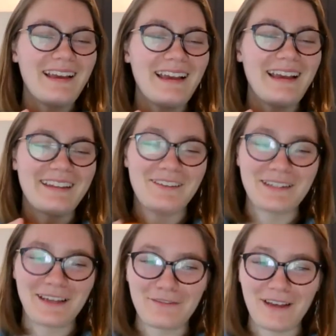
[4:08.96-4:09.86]
And
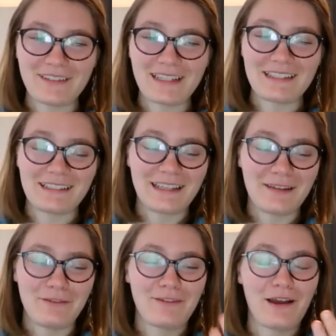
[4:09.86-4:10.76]
using our five senses, again,
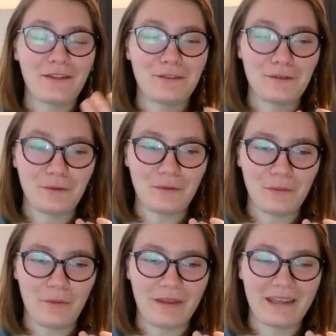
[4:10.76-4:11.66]
we've gone through
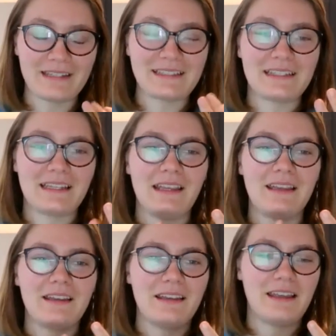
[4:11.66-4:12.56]
what we can
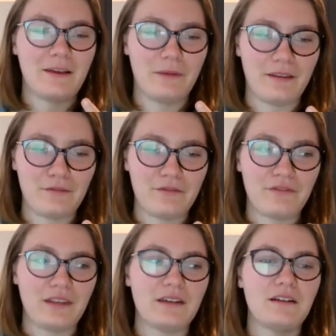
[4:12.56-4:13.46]
see, we can
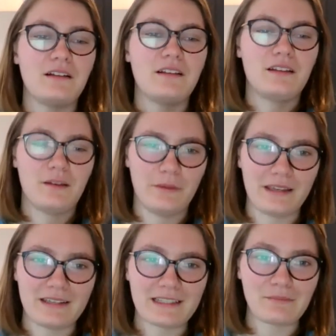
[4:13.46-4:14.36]
feel, we
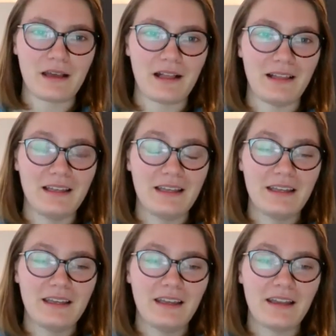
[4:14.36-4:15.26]
can smell.
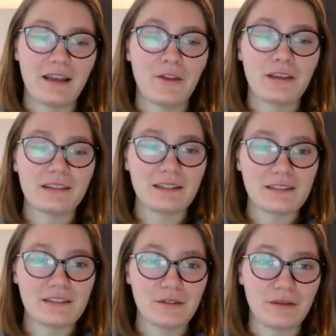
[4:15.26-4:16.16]
Now you can
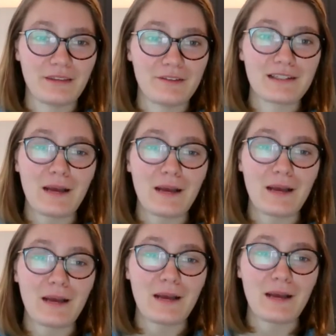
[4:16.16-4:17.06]
listen to it. There's a couple
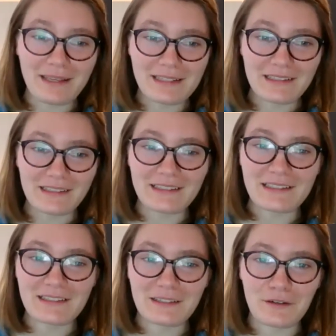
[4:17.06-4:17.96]
of different ways to
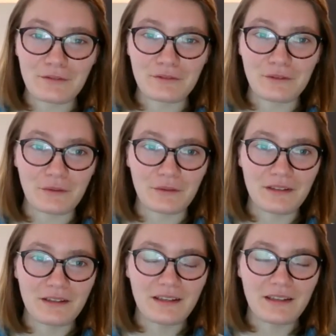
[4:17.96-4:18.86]
listen to your food.
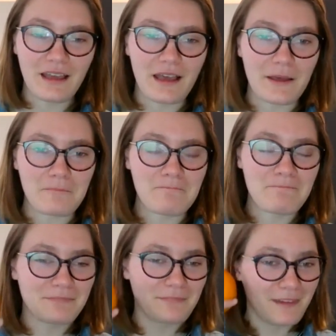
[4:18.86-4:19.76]

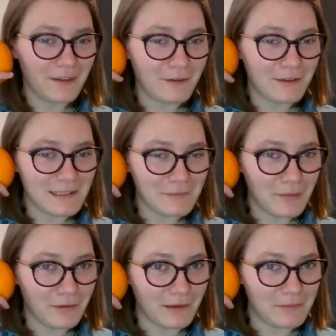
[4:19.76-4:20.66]
You can simply
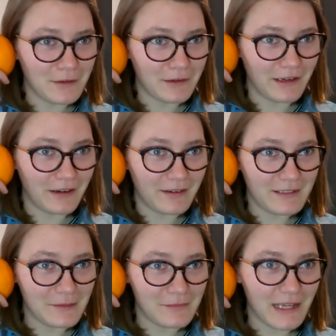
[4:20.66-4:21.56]
put it up to your ear.
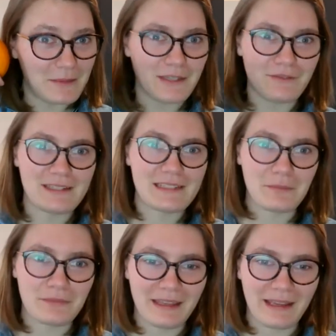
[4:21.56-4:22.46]
Sometimes if it's
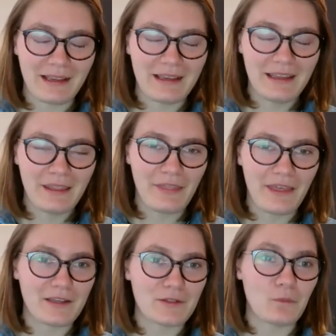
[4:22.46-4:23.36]
something that
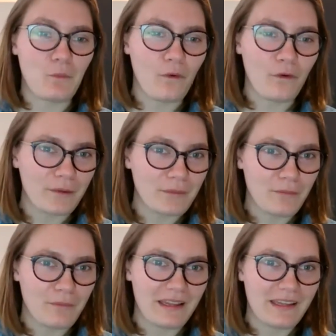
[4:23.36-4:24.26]
is warm, you
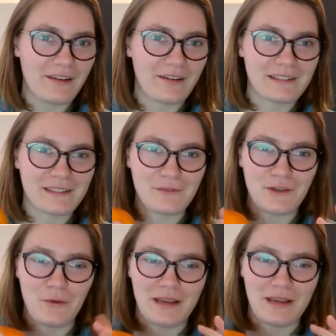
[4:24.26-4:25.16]
might hear some
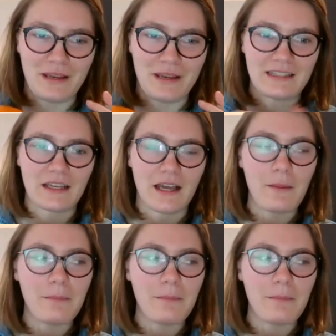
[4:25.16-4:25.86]
noises in the cup.